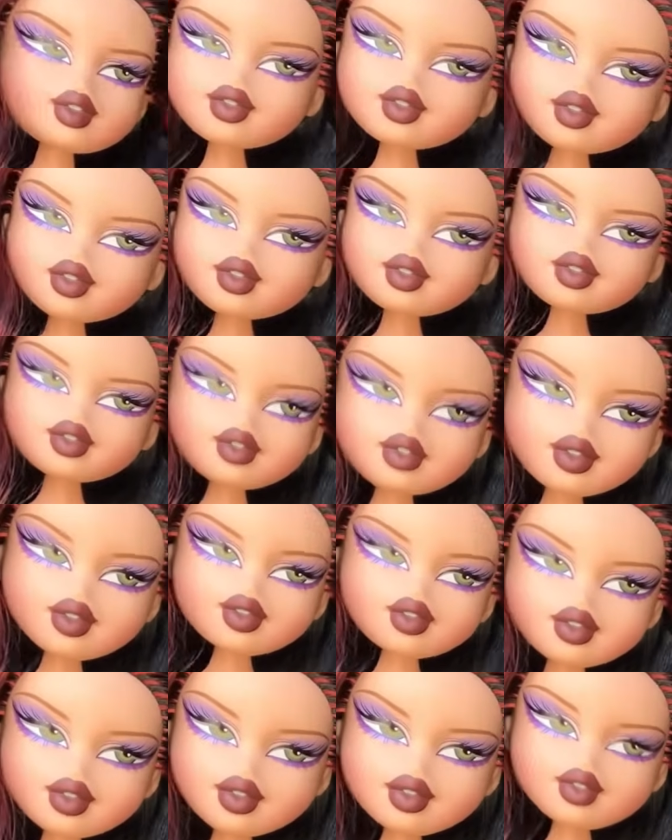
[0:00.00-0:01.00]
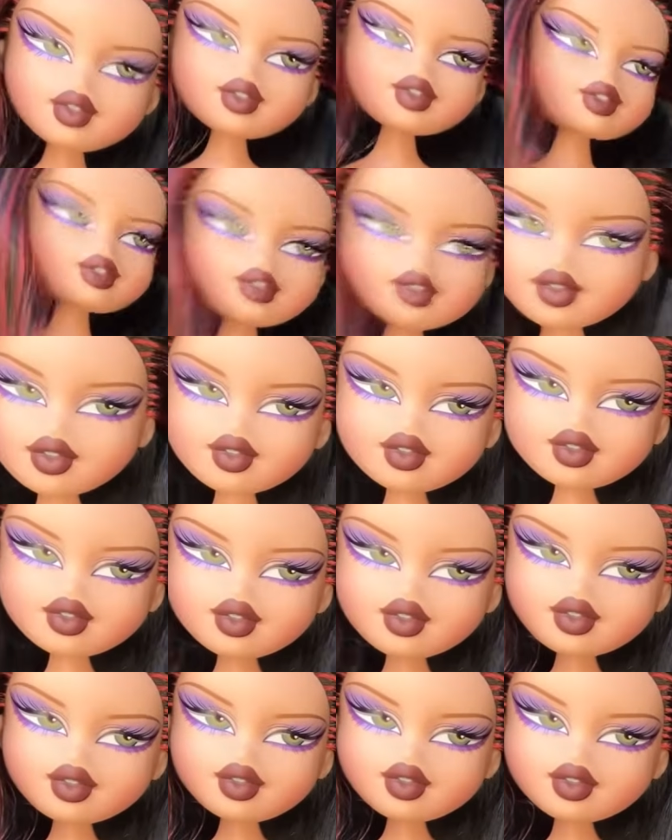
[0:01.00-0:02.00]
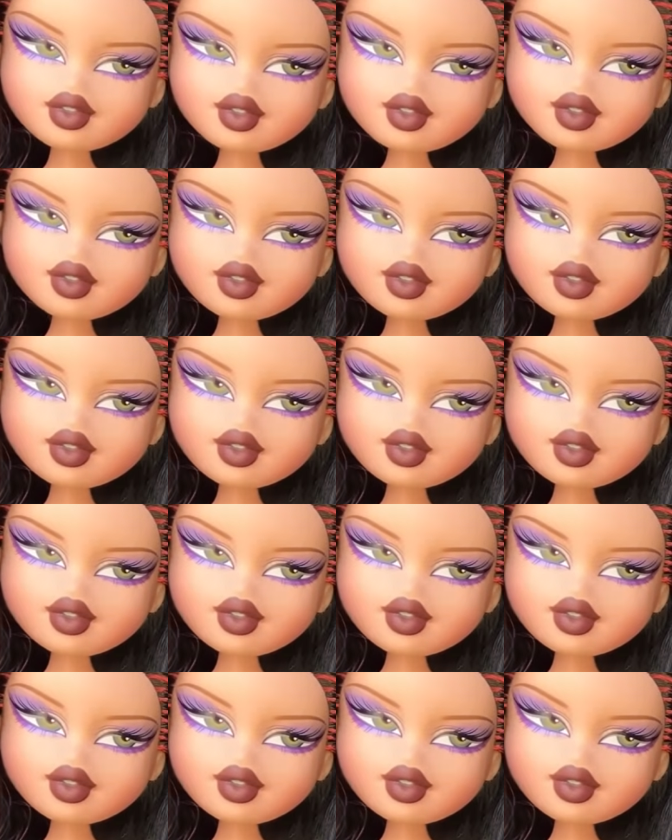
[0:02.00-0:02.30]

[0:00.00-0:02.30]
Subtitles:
hairstyle. So here we go.